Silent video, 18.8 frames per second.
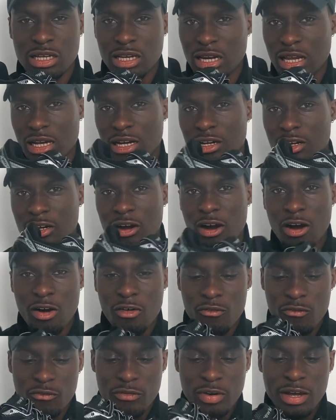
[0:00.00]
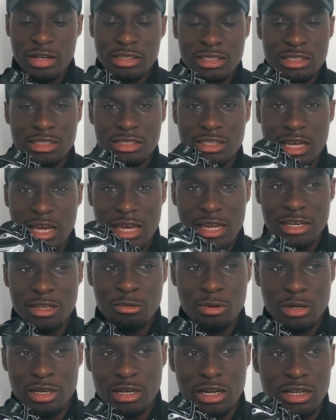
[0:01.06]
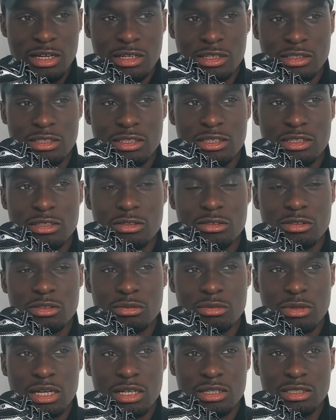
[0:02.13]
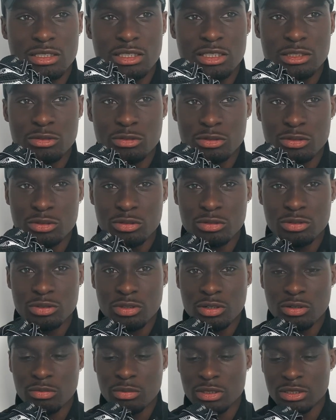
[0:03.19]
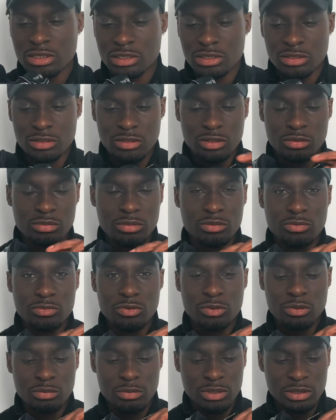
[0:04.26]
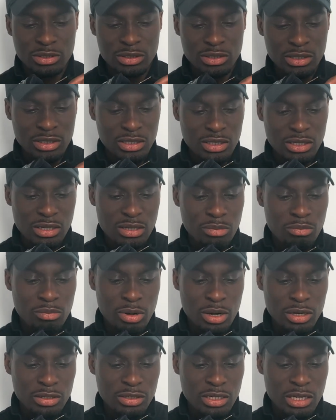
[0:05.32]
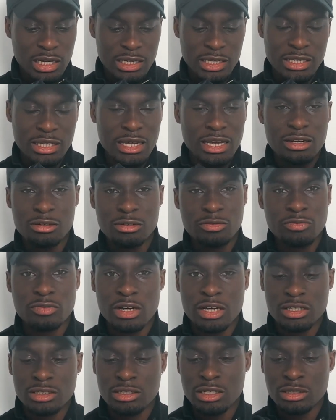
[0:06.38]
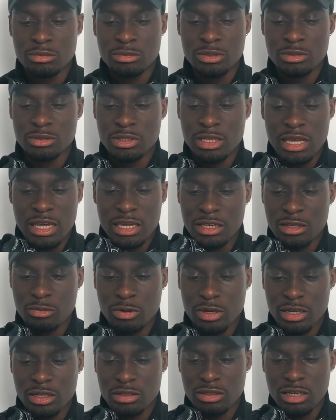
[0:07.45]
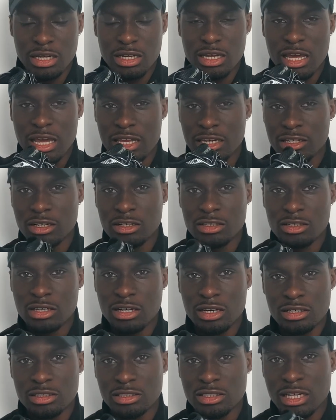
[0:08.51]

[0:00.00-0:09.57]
Like I can't find these anywhere. Like I think I got them like a year or 2 ago. My sister copped them for me, but I cannot find them anywhere, like any other colors.